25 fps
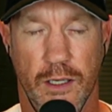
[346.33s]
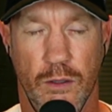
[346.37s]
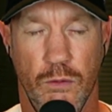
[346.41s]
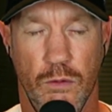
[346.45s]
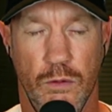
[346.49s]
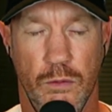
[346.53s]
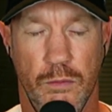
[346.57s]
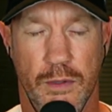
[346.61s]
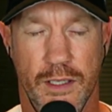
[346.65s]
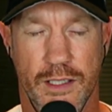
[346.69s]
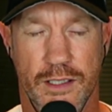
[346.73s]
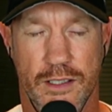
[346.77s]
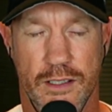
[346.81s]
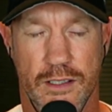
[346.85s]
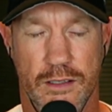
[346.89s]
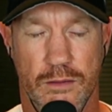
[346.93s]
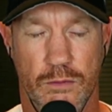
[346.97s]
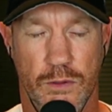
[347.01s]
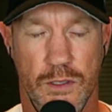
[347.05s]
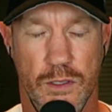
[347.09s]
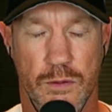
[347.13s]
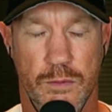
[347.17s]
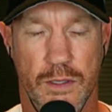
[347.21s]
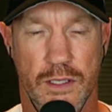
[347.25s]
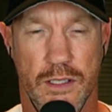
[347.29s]

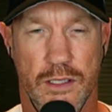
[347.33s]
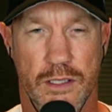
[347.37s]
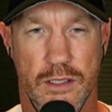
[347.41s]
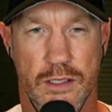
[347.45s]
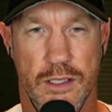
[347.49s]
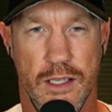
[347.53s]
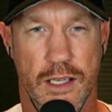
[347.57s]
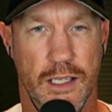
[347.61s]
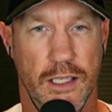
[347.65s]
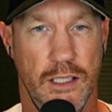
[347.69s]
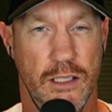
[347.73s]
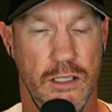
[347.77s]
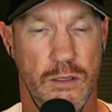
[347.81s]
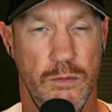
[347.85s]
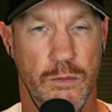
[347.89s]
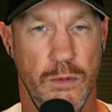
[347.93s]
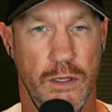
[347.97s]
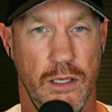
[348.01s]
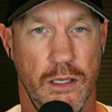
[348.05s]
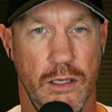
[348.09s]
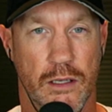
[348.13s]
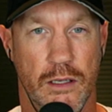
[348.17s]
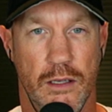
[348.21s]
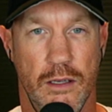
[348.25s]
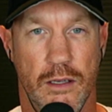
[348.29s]
What's my stick? Is
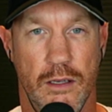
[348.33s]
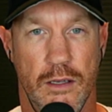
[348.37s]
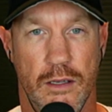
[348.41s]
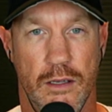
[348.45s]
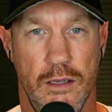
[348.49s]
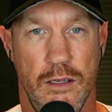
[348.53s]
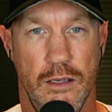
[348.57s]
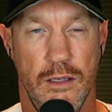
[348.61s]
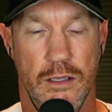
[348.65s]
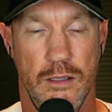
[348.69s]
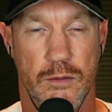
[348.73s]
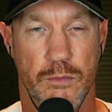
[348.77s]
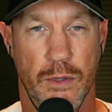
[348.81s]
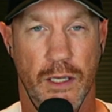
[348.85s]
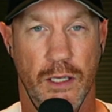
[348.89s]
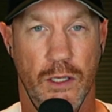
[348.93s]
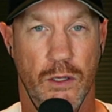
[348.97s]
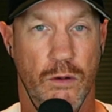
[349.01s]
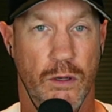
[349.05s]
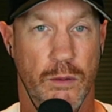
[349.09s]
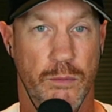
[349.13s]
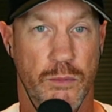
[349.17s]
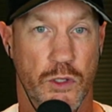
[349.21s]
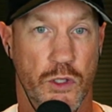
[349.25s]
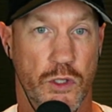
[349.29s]
my
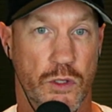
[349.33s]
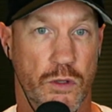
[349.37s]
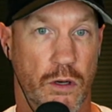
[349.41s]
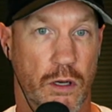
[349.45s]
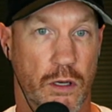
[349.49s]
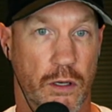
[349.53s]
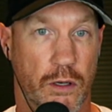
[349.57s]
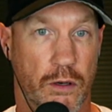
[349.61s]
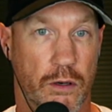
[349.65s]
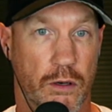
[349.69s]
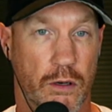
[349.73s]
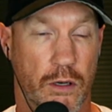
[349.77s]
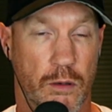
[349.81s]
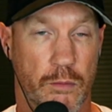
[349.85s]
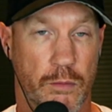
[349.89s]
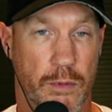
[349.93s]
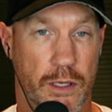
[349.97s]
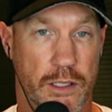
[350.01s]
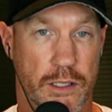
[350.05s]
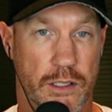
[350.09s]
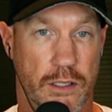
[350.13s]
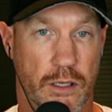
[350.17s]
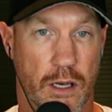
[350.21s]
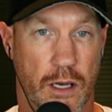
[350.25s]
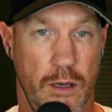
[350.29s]
grip stronger on my
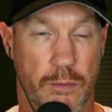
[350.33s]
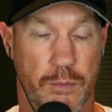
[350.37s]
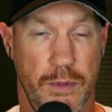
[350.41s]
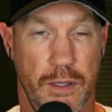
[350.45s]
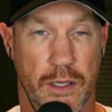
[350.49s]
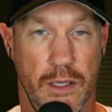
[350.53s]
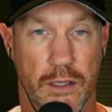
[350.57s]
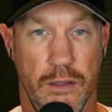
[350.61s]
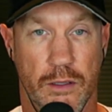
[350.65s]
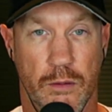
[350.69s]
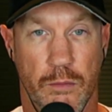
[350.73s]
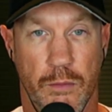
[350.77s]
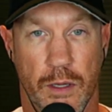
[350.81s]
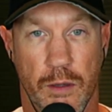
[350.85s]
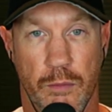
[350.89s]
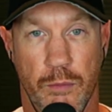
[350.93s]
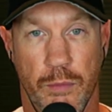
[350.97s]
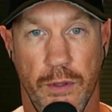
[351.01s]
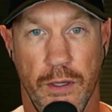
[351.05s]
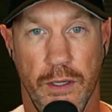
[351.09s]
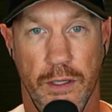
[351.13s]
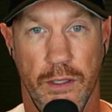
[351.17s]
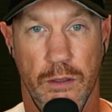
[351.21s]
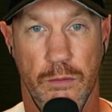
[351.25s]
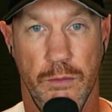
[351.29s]
top hand than my
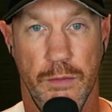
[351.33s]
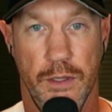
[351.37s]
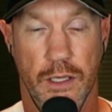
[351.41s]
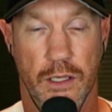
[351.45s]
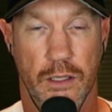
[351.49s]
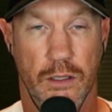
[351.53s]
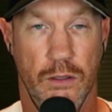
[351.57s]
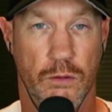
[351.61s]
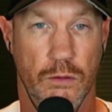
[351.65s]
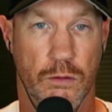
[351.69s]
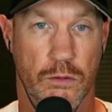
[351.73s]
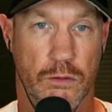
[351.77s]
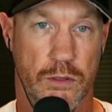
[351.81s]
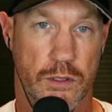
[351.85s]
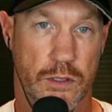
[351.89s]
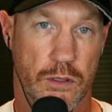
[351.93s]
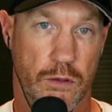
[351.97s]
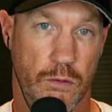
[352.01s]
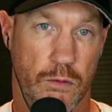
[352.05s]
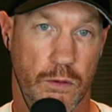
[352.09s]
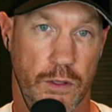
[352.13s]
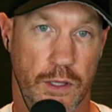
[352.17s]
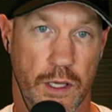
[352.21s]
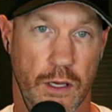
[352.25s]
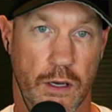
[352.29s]
bottom hand or
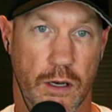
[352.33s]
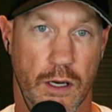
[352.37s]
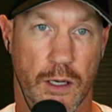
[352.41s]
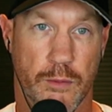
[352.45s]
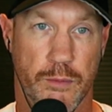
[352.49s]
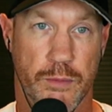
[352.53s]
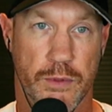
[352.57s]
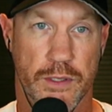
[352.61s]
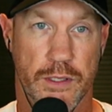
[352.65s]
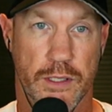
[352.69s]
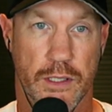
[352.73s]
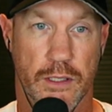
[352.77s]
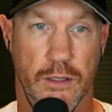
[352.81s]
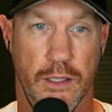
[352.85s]
the opposite?